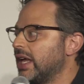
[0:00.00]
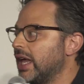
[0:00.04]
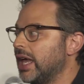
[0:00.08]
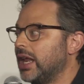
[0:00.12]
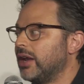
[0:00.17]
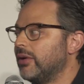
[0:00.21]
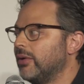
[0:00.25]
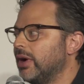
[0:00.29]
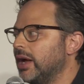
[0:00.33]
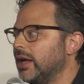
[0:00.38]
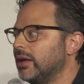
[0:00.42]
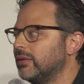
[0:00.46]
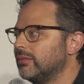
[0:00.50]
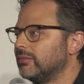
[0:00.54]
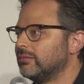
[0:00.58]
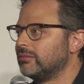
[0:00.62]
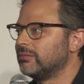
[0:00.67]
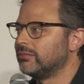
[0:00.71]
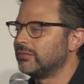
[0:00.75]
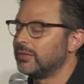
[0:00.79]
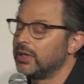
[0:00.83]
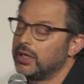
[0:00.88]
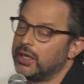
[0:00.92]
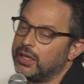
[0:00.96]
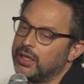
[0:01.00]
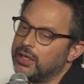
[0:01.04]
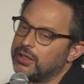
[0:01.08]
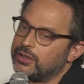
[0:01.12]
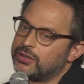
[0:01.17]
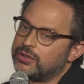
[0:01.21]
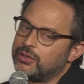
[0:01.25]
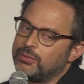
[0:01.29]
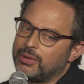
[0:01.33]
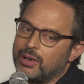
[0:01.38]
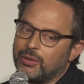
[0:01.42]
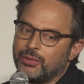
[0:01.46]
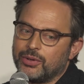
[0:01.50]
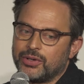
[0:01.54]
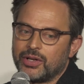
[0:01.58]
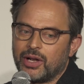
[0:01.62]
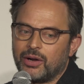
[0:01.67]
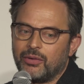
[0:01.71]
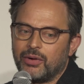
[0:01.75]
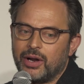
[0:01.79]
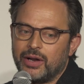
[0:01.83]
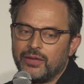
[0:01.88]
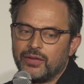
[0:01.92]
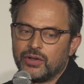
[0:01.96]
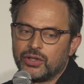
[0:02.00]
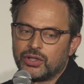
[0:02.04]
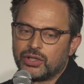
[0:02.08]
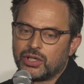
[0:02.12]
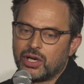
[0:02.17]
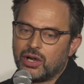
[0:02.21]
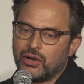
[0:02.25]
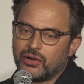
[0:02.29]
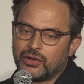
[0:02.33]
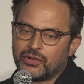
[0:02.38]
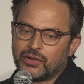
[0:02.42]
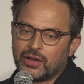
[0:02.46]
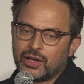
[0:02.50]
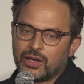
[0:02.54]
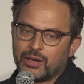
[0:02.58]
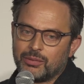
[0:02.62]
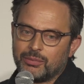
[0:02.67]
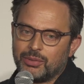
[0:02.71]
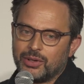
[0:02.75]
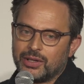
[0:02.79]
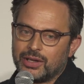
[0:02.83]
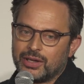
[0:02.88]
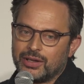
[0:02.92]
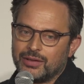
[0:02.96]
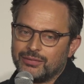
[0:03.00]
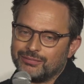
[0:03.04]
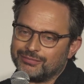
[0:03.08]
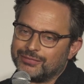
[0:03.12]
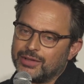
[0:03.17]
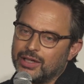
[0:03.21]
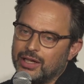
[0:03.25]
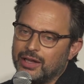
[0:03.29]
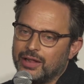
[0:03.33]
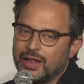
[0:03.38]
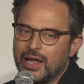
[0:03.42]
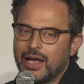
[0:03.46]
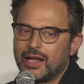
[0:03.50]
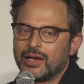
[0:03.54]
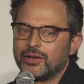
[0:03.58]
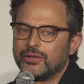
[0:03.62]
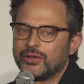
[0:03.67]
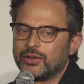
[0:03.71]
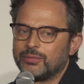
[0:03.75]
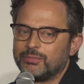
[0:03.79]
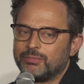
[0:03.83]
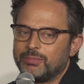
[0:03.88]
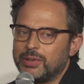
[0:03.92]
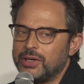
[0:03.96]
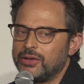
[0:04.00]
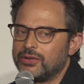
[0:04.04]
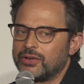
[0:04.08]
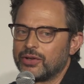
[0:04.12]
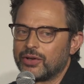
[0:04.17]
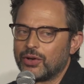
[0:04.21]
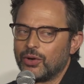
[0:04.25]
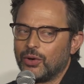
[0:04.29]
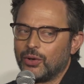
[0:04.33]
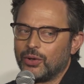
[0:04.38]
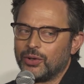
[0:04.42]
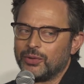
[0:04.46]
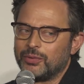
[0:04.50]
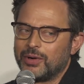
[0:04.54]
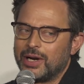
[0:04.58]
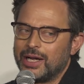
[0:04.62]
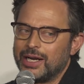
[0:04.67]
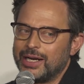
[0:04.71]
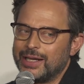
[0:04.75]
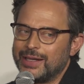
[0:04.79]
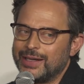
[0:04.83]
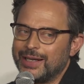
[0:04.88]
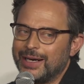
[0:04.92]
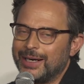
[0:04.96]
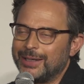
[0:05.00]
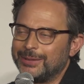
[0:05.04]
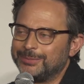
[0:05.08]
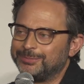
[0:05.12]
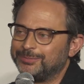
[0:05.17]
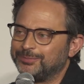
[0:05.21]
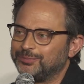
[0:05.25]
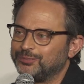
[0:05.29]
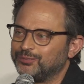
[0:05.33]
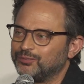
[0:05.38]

Anyway. Too bad we're done writing the show because I could put that piece of gold right in there.